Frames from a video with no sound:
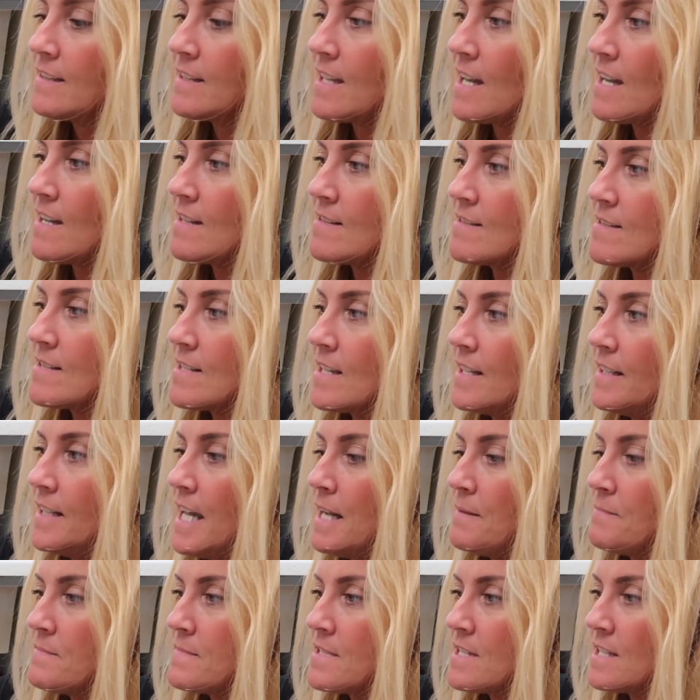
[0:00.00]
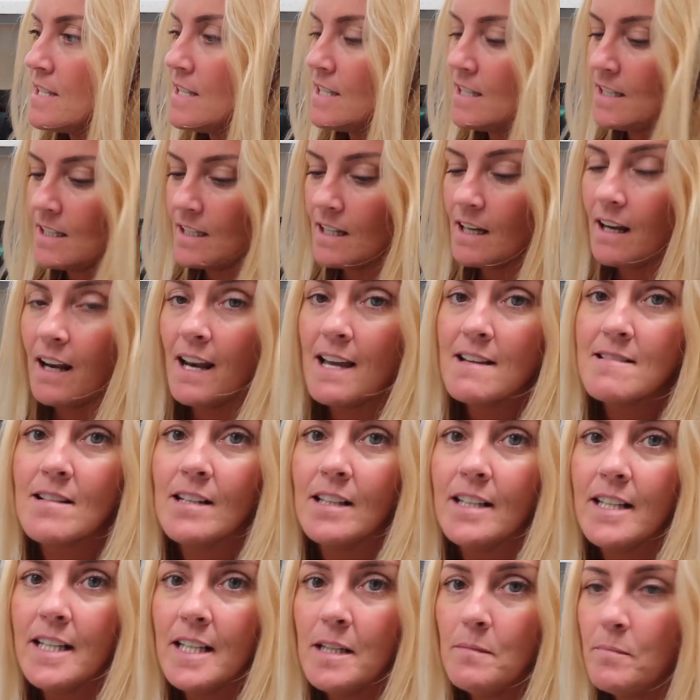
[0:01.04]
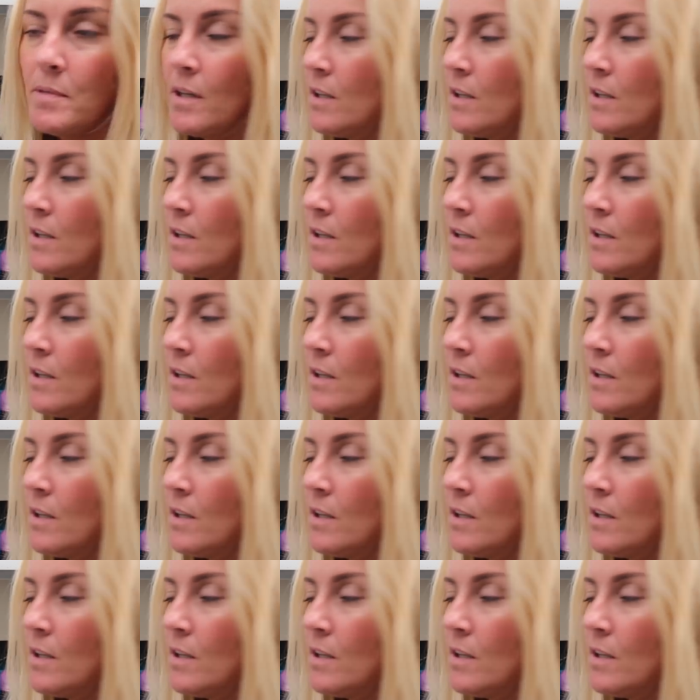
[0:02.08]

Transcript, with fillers: That's an empty glass cleaner